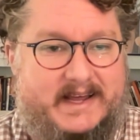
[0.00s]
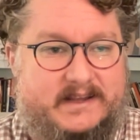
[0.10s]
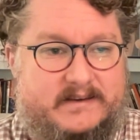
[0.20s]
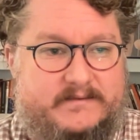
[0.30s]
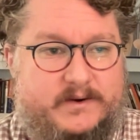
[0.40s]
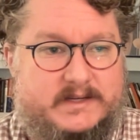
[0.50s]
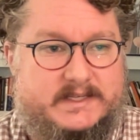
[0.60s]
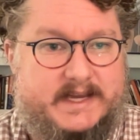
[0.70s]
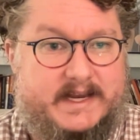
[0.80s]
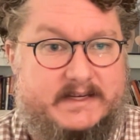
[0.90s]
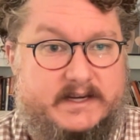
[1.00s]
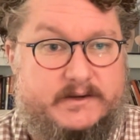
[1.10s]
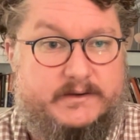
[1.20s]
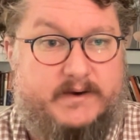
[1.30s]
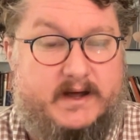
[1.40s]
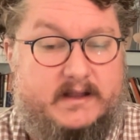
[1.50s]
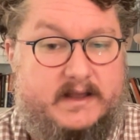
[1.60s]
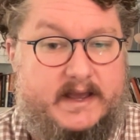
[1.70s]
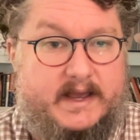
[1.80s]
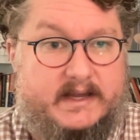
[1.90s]
I look forward to getting to know you
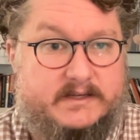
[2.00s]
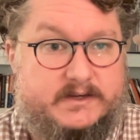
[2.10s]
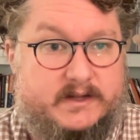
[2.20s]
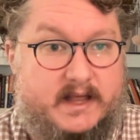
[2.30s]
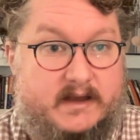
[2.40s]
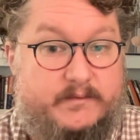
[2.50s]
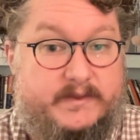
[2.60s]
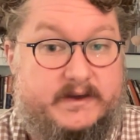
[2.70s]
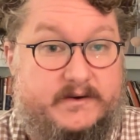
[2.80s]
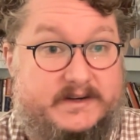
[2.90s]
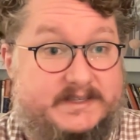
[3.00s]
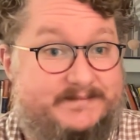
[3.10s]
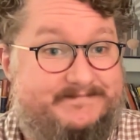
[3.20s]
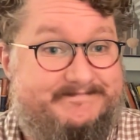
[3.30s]
all, and good luck with the course.